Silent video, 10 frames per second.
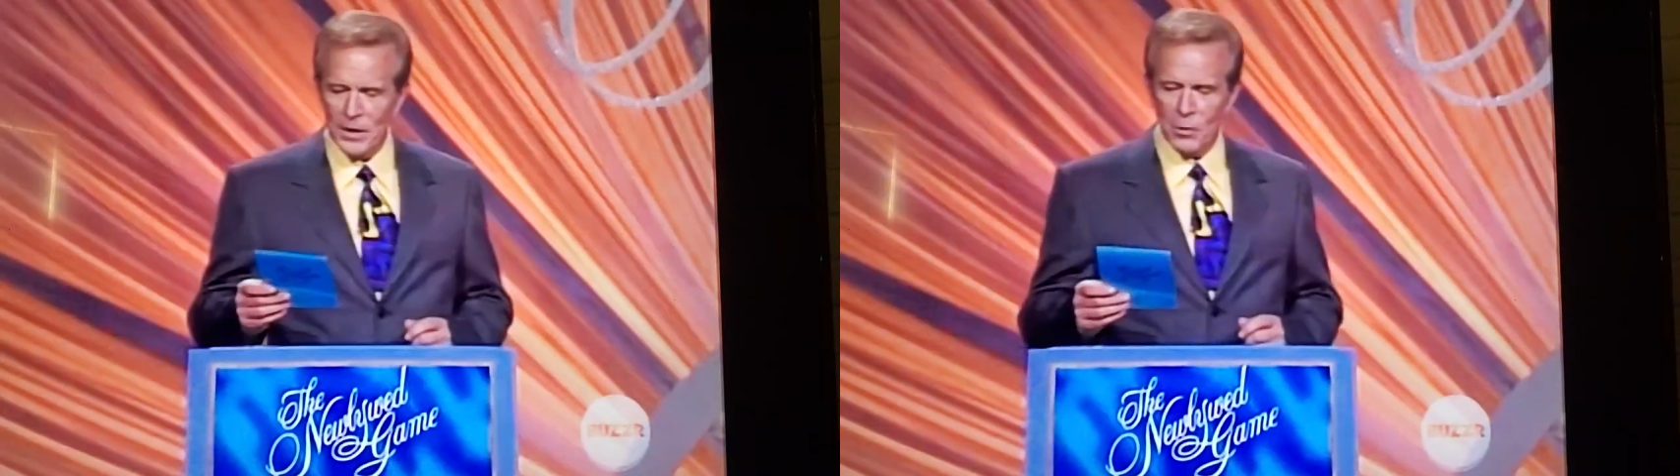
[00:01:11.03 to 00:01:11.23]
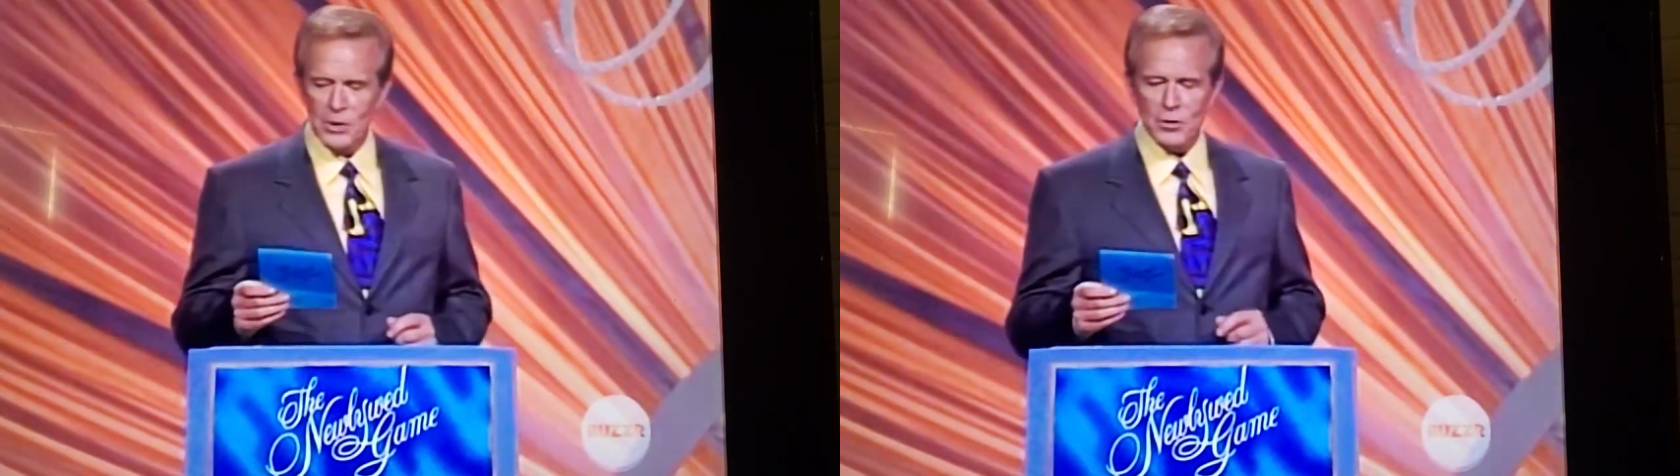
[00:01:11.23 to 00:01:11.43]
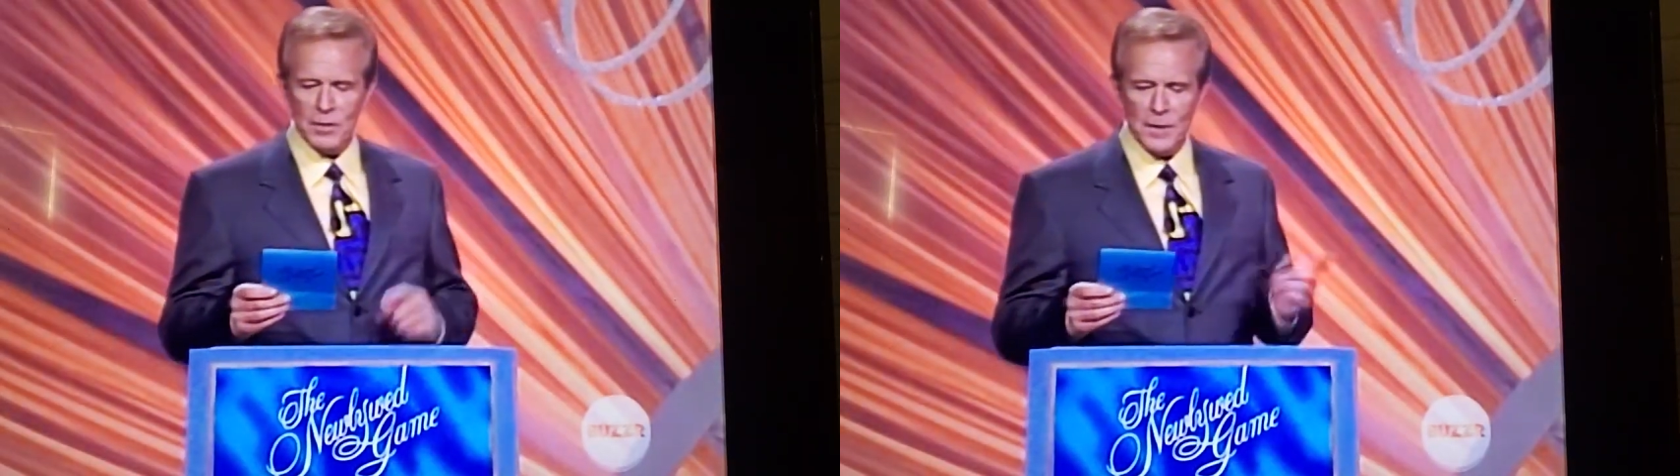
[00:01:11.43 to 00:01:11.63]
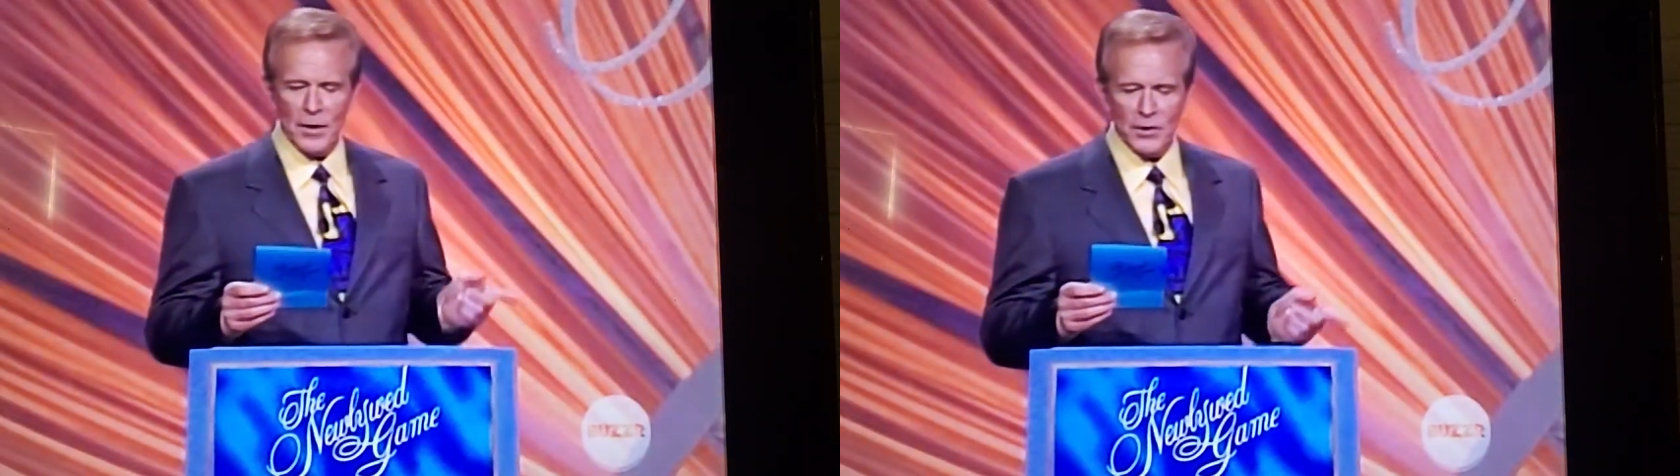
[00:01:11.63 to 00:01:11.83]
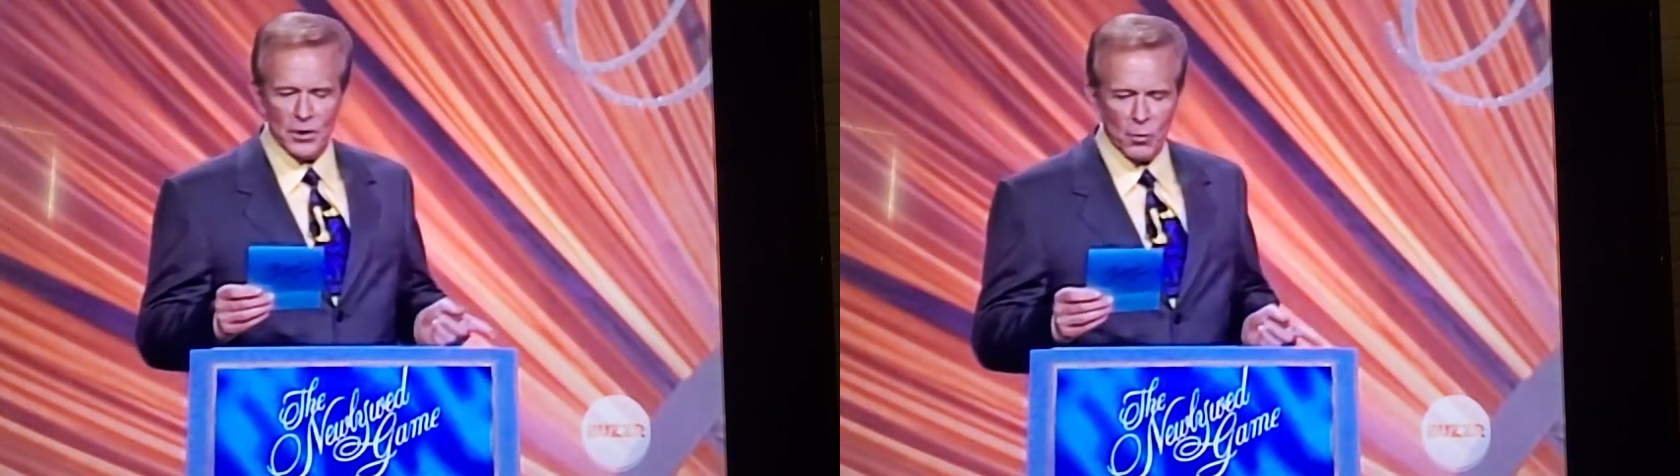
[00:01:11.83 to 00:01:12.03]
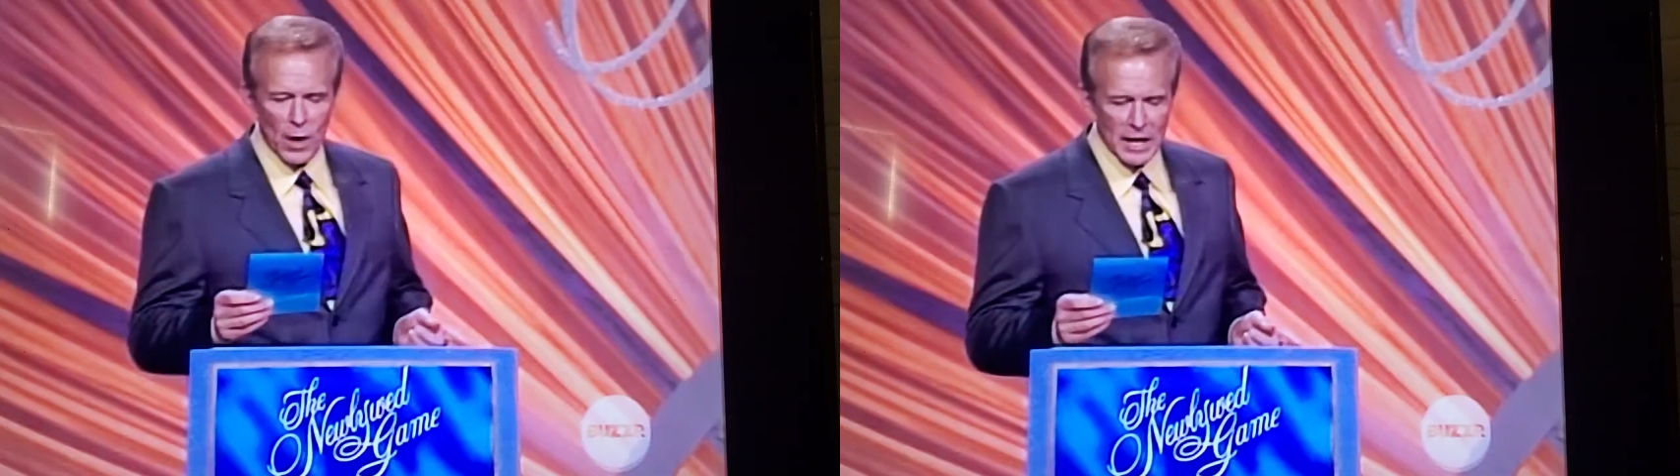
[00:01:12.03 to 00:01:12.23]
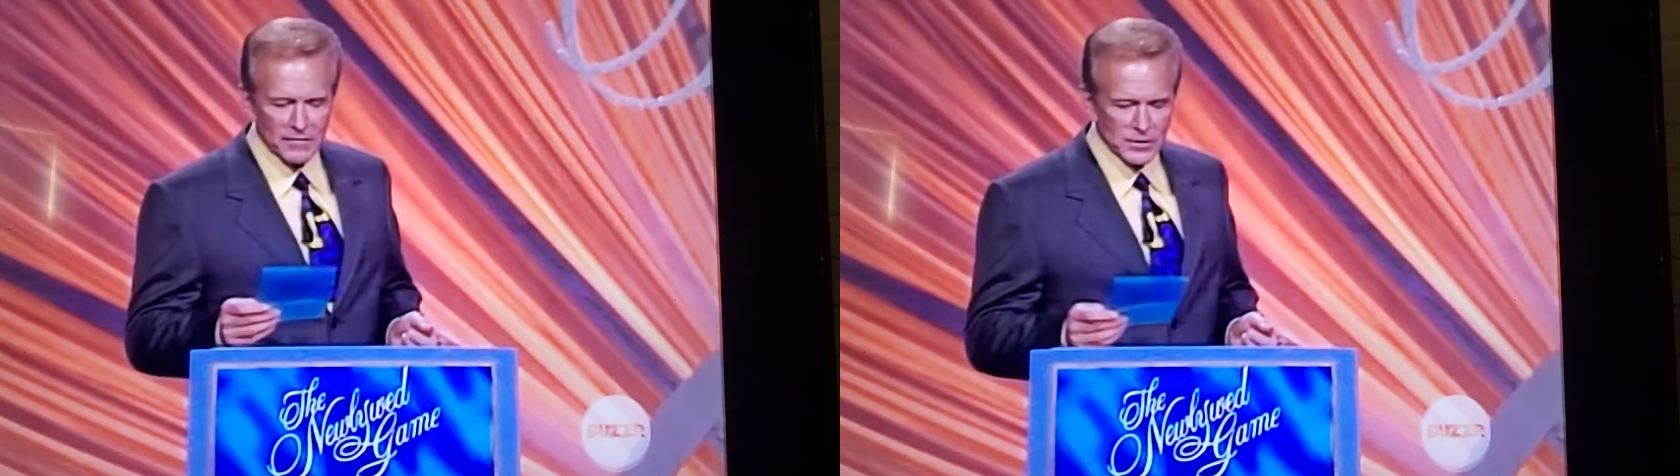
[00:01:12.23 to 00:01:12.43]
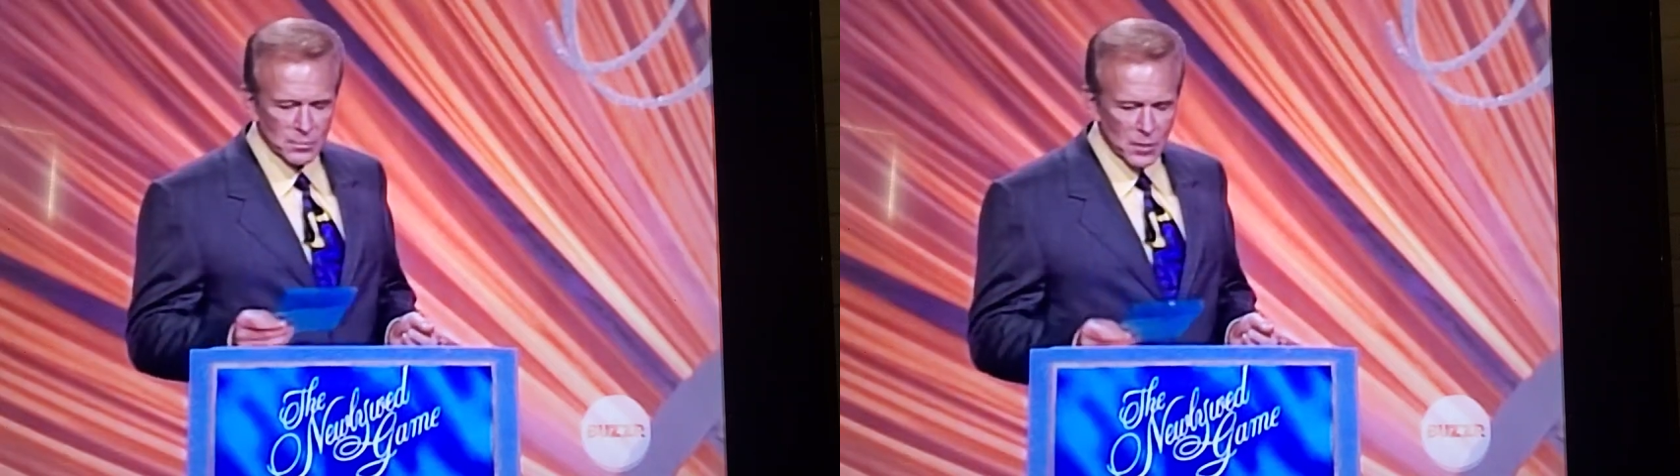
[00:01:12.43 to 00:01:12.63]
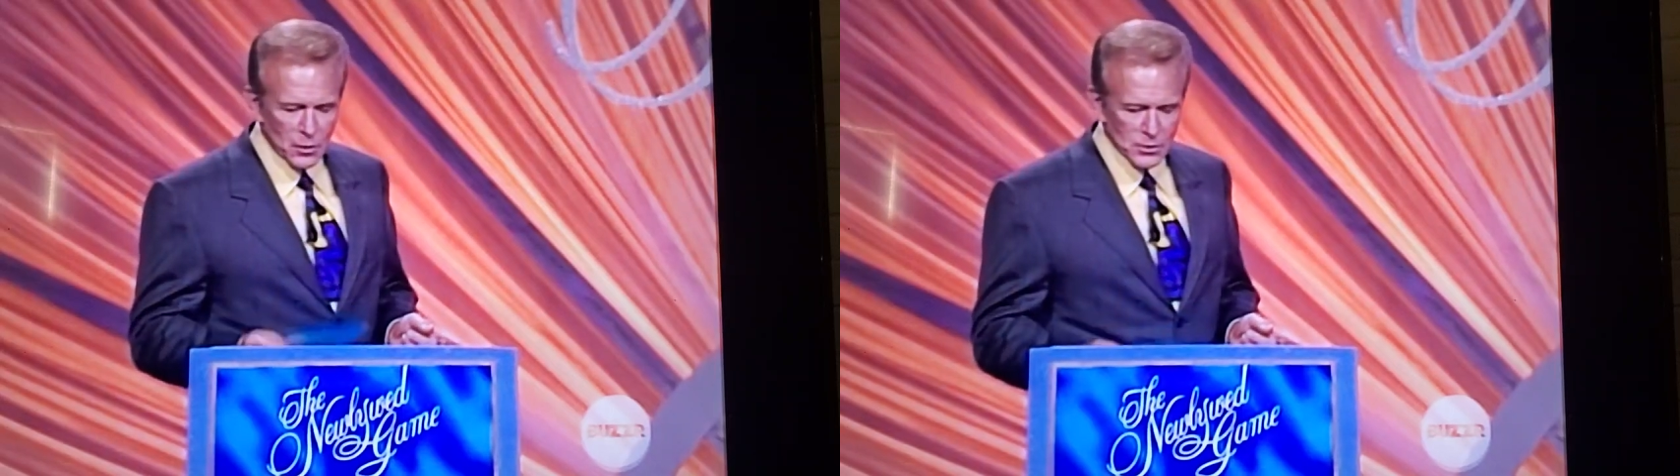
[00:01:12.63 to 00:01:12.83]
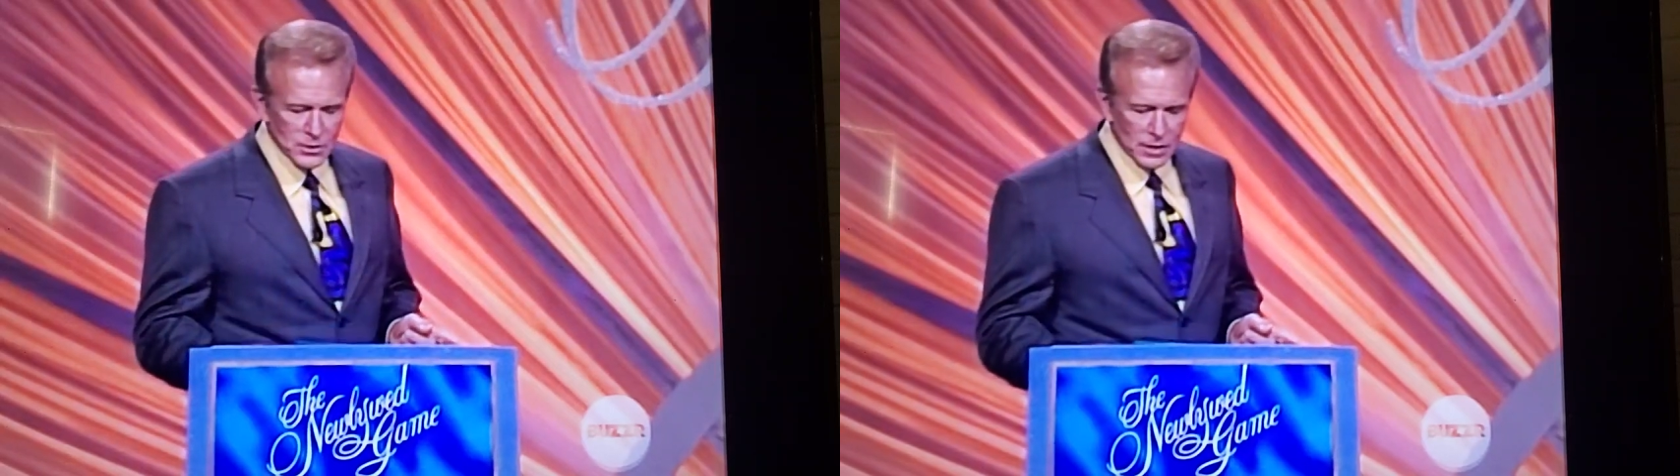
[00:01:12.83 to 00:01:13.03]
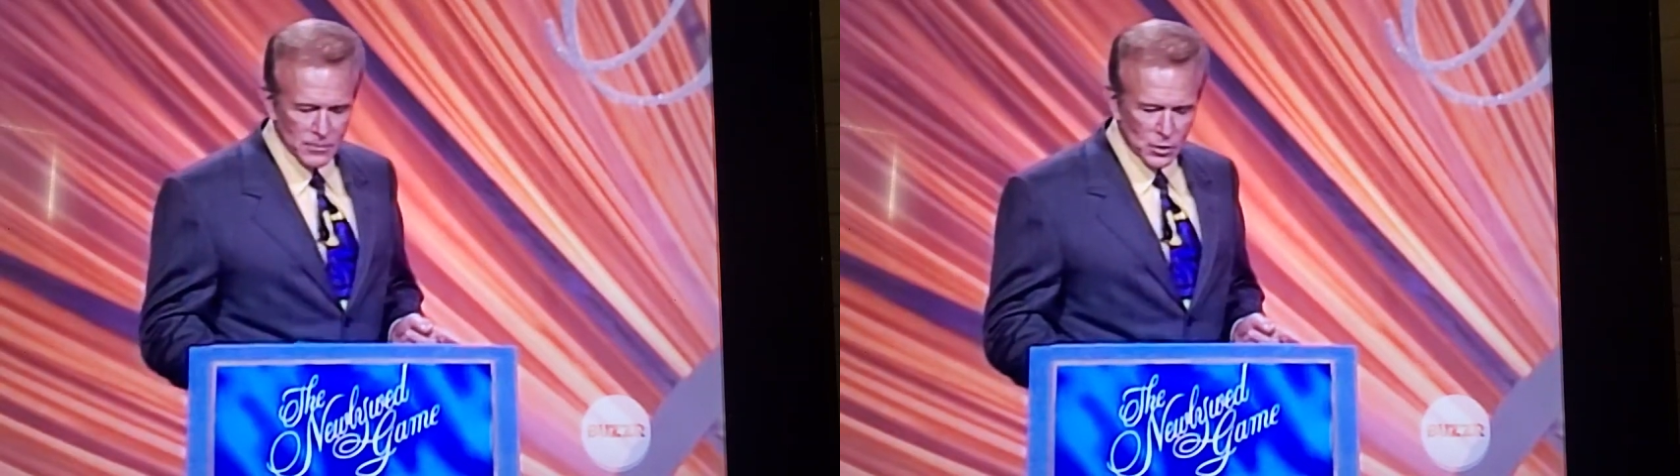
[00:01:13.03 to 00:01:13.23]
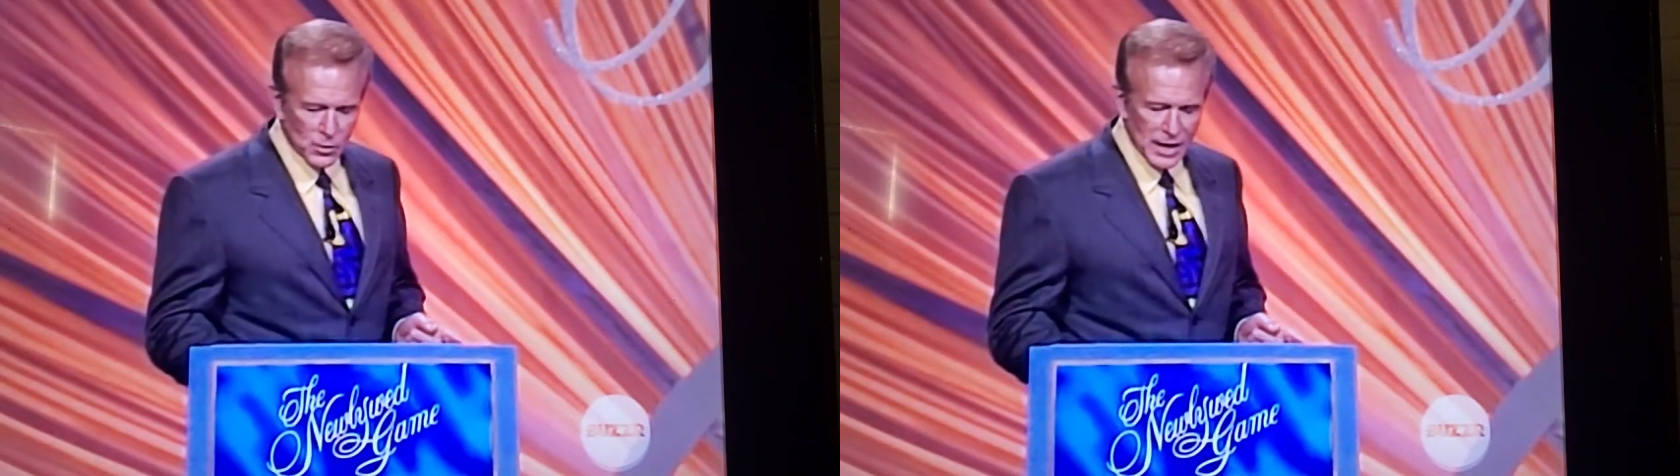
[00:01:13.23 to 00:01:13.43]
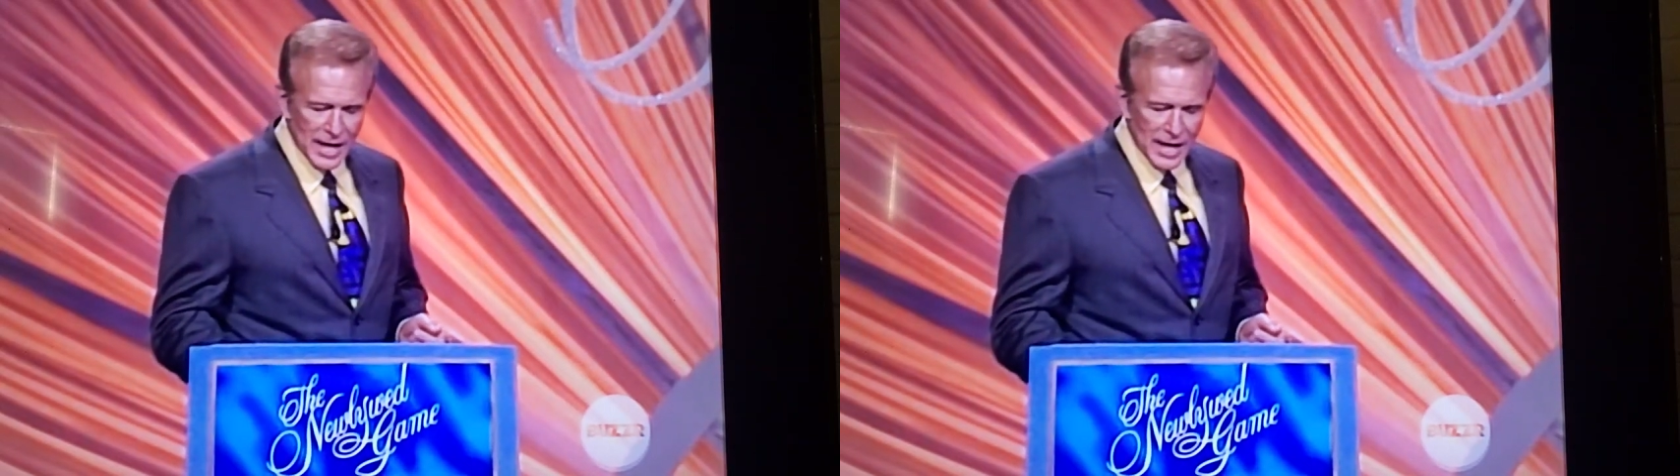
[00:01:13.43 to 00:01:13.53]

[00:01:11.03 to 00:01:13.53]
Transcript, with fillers: when you compare your wife to most of your